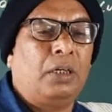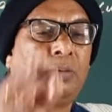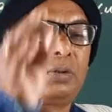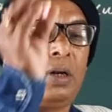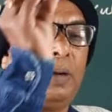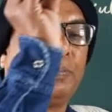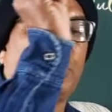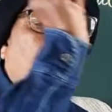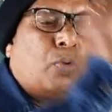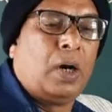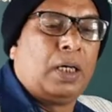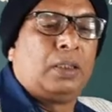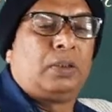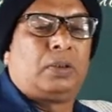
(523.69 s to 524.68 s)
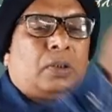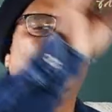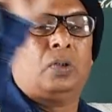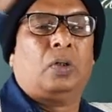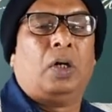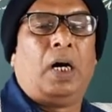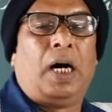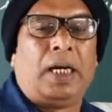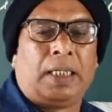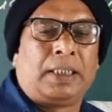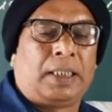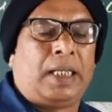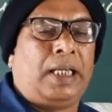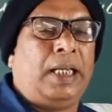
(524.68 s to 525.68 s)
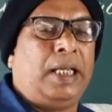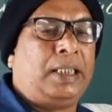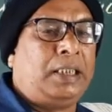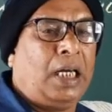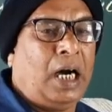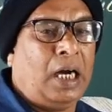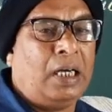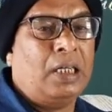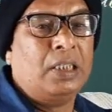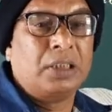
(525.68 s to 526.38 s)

from the one to another area